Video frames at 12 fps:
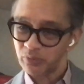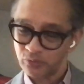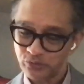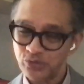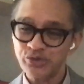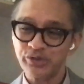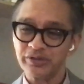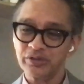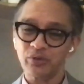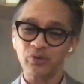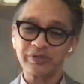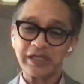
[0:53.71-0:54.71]

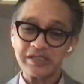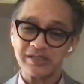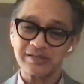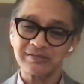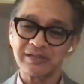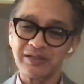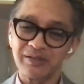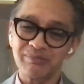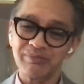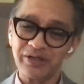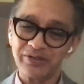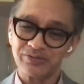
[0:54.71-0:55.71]
procedural rotation
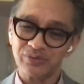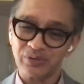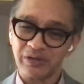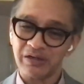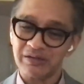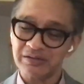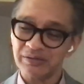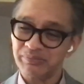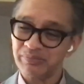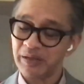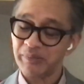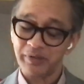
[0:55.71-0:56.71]
based on the
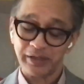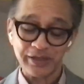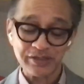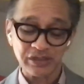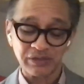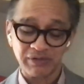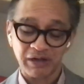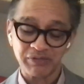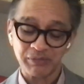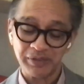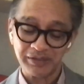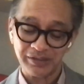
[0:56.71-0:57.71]
application of
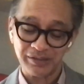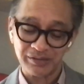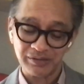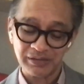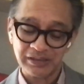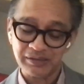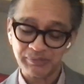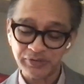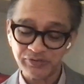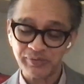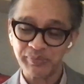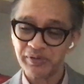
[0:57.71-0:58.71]
alphabetical
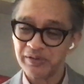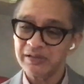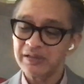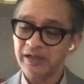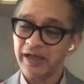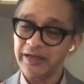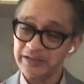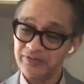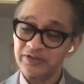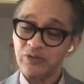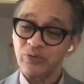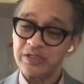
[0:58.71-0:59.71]
principle, and
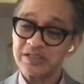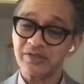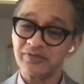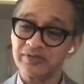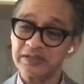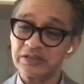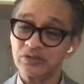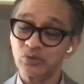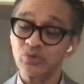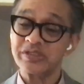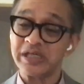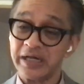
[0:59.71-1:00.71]
it's Indonesia's turn
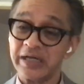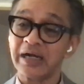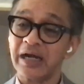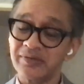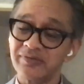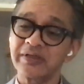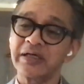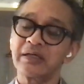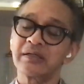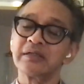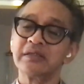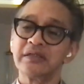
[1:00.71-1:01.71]
to chair
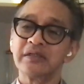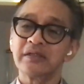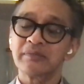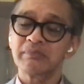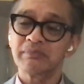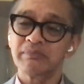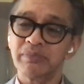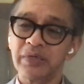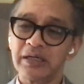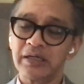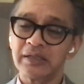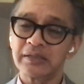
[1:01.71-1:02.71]
ASEAN.
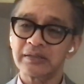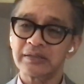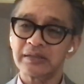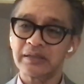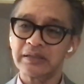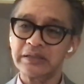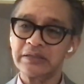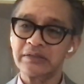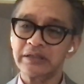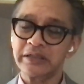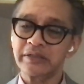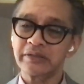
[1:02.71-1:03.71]
But
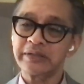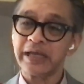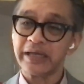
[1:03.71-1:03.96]
in